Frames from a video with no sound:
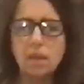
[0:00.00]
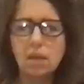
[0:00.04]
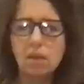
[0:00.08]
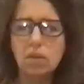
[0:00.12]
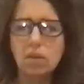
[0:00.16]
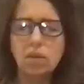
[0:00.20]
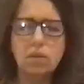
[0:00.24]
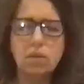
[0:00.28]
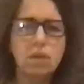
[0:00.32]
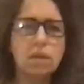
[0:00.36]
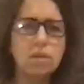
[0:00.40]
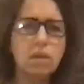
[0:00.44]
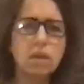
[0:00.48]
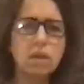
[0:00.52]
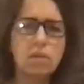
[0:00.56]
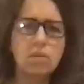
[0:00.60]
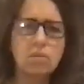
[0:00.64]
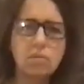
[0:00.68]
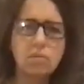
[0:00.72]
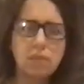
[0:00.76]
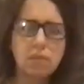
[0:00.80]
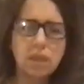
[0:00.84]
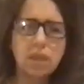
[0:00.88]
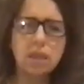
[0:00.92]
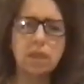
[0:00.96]
You know, there
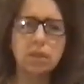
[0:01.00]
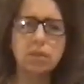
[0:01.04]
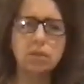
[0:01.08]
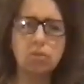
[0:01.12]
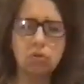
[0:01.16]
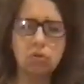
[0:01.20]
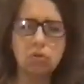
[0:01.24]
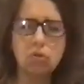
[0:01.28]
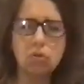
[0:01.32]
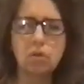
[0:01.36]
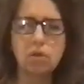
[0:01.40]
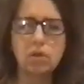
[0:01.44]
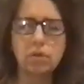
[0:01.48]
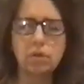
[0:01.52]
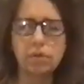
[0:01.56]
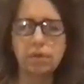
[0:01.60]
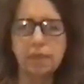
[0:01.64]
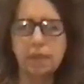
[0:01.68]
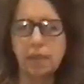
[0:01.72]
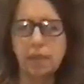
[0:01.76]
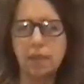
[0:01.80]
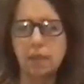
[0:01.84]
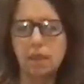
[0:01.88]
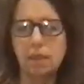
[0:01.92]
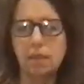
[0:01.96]
are really strong
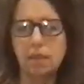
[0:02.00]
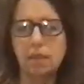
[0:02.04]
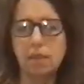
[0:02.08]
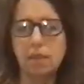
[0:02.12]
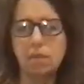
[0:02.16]
feelings